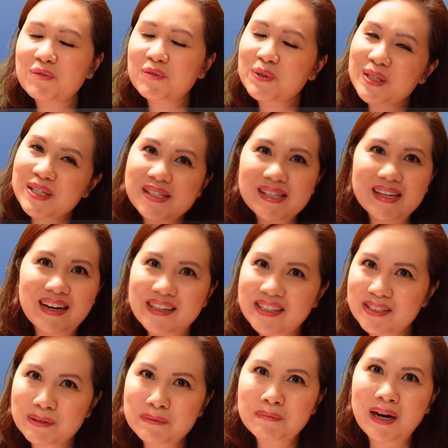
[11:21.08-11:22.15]
for this
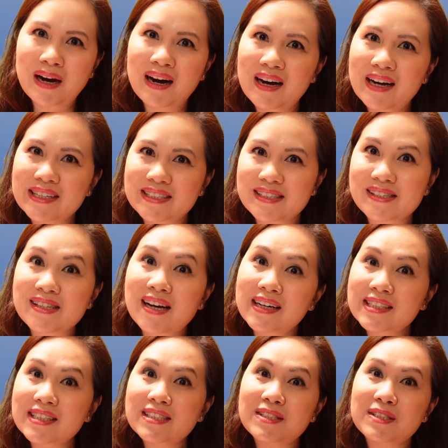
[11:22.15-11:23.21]
item, I
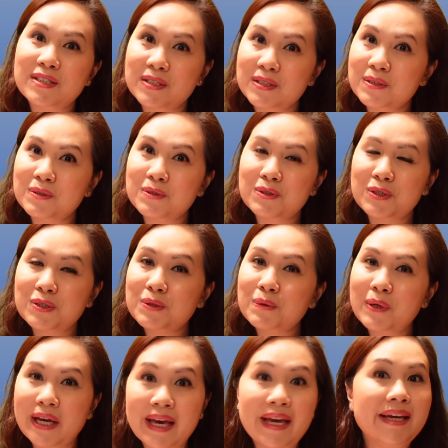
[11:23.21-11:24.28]
decided to do
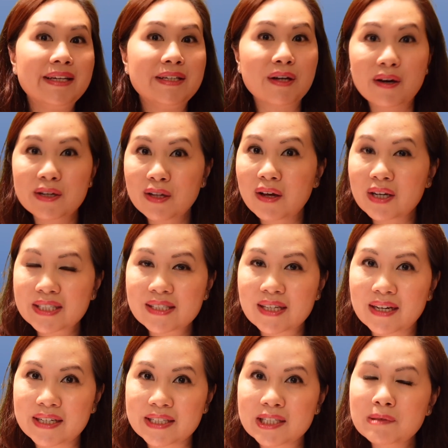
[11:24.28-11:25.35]
a non-luxe
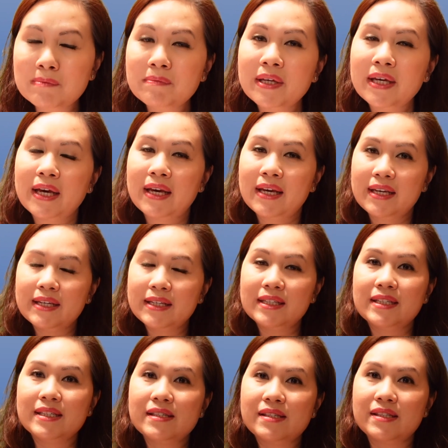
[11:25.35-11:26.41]
item. It
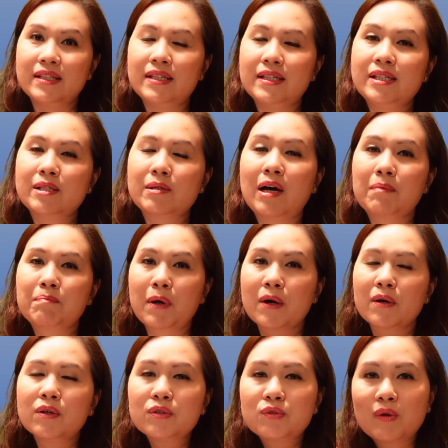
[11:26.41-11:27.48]
is these
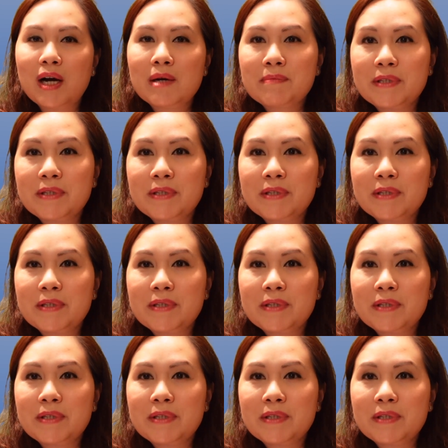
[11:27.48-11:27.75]
pearl drop